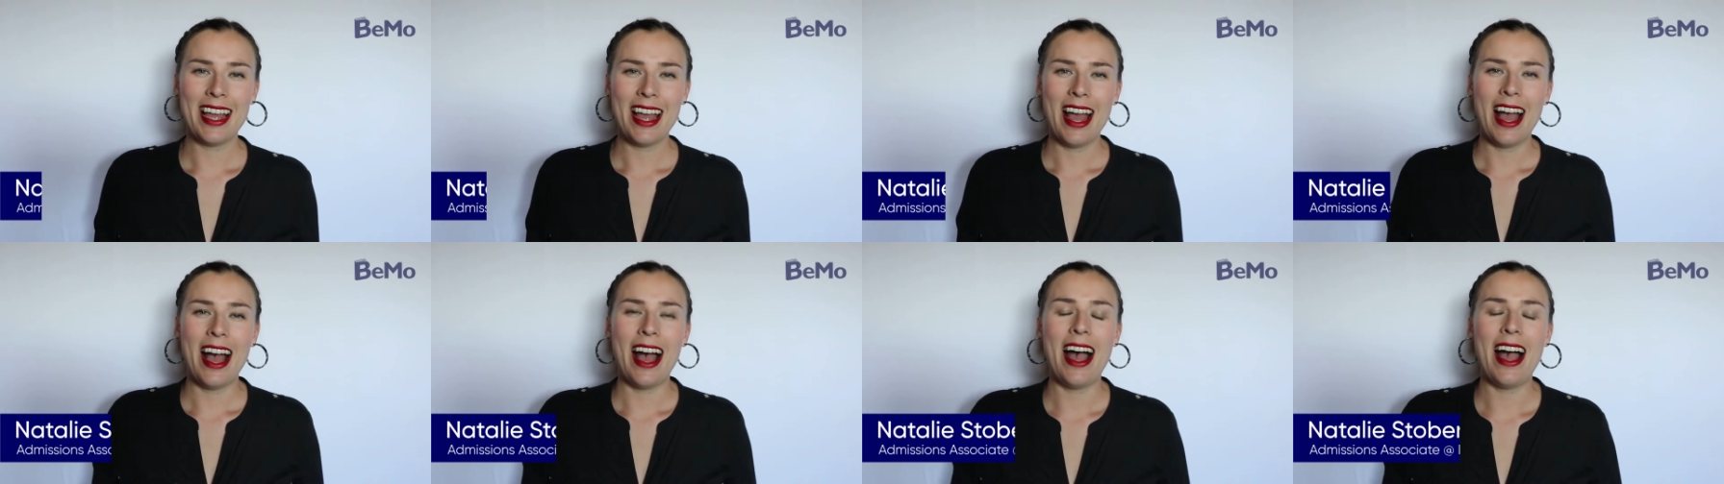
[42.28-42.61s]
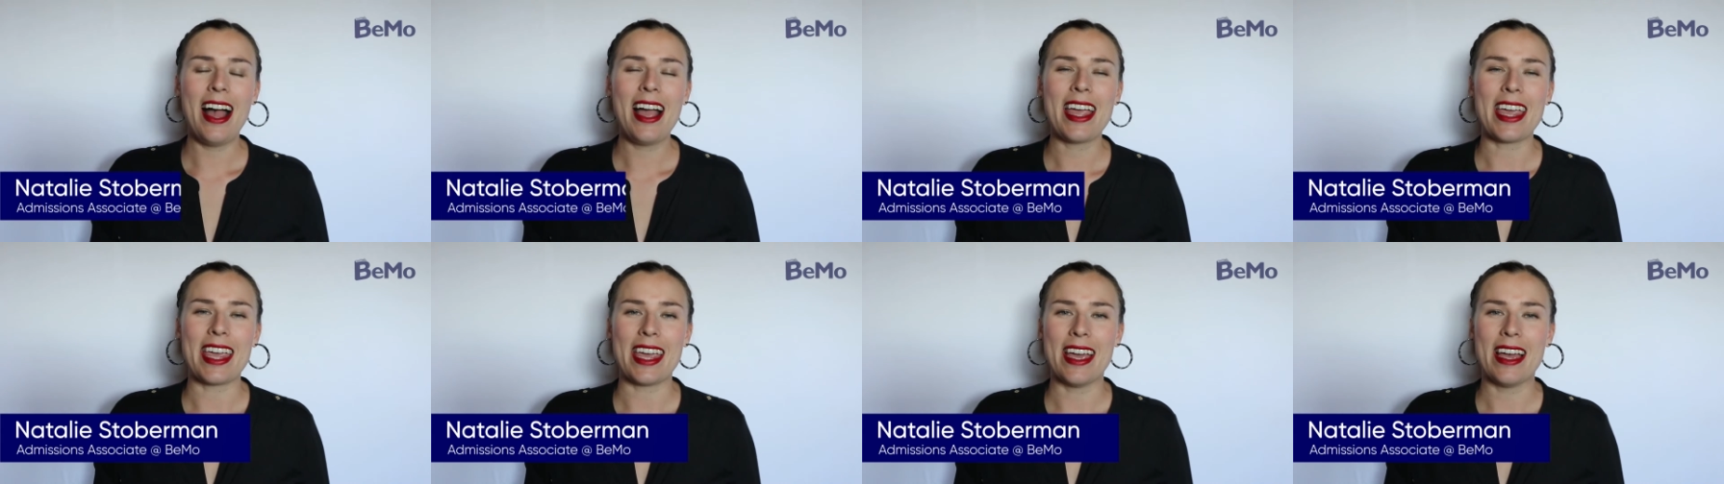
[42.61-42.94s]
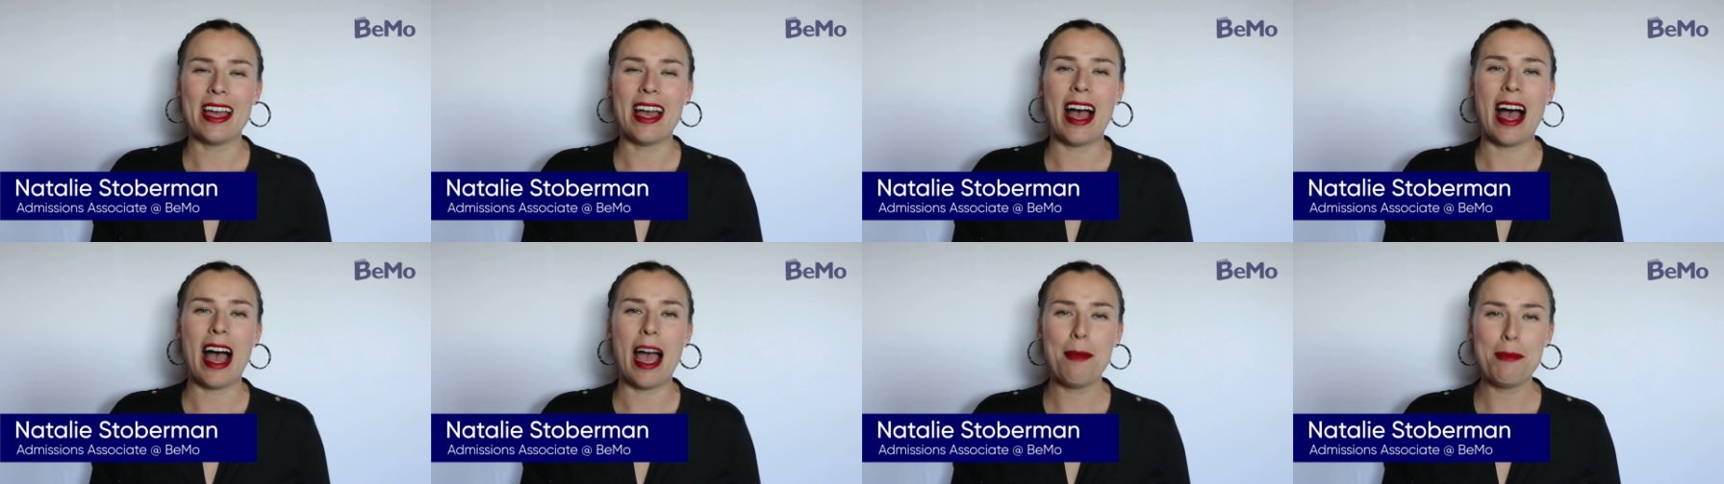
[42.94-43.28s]
Hi,
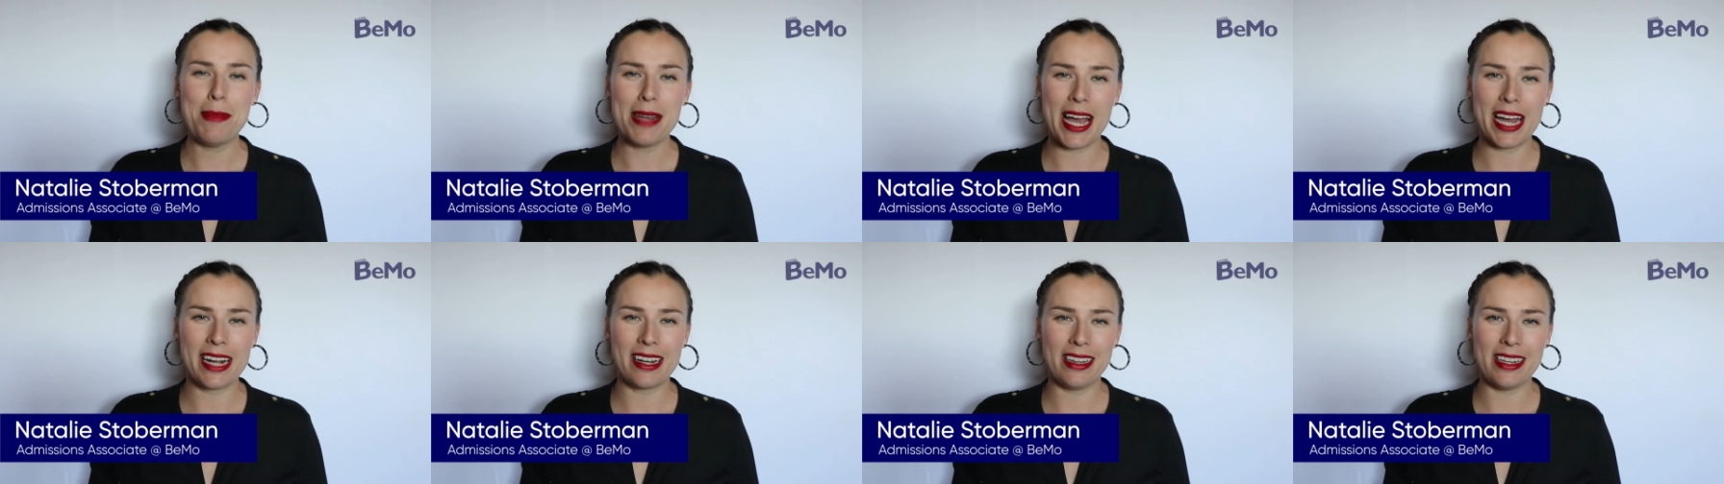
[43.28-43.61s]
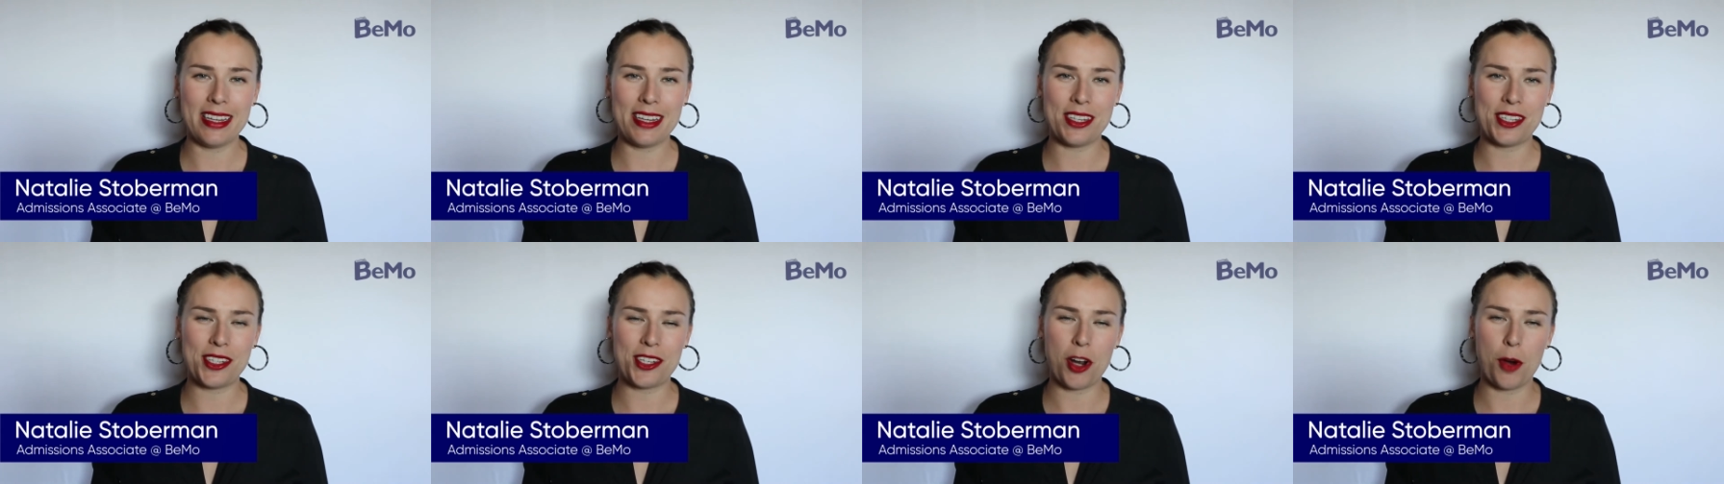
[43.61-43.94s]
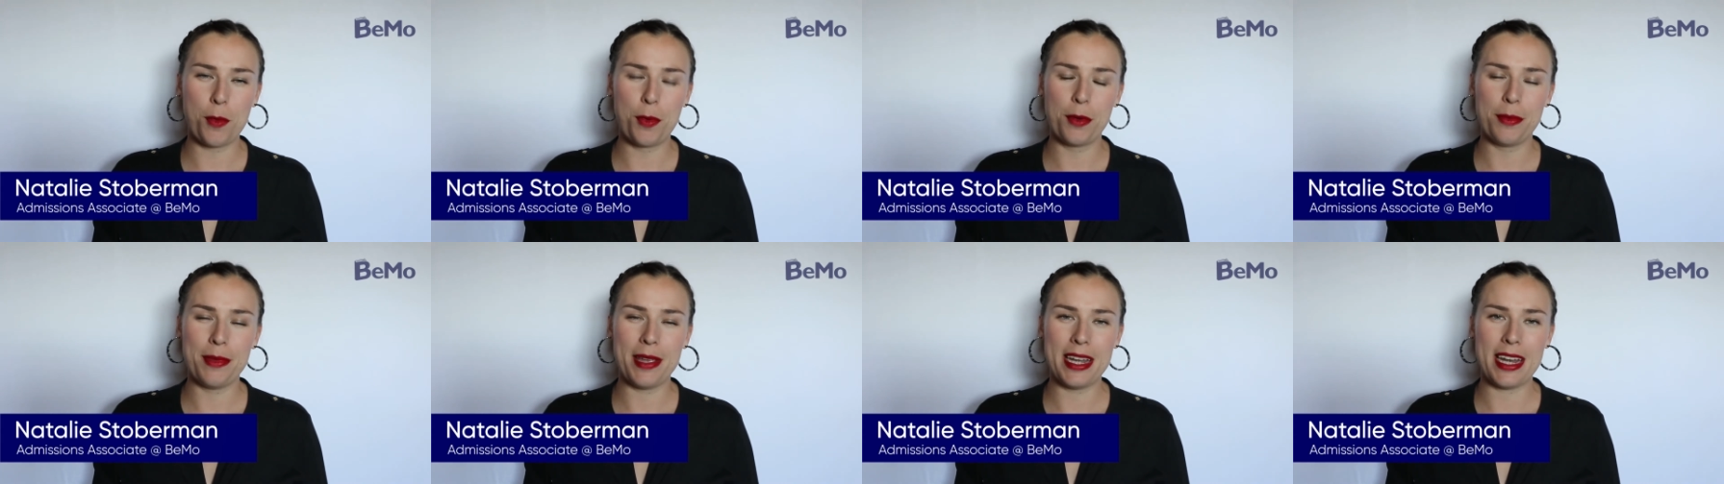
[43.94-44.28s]
I'm Natalie
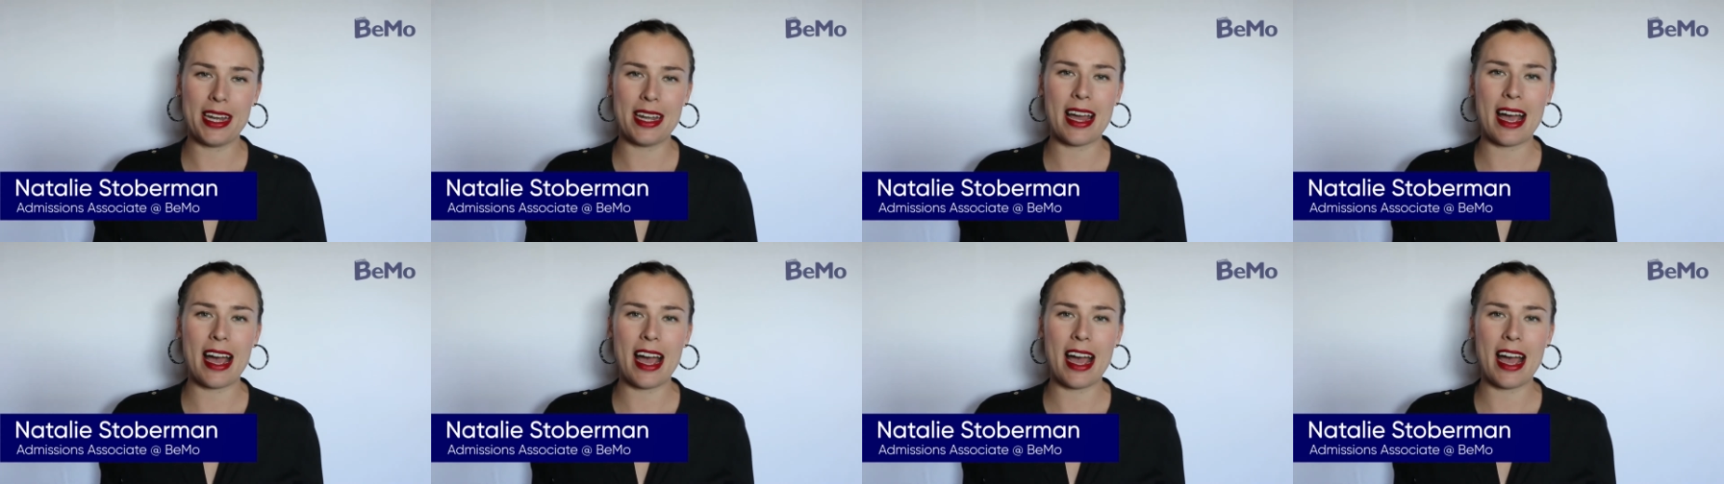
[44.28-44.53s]
Stoberman and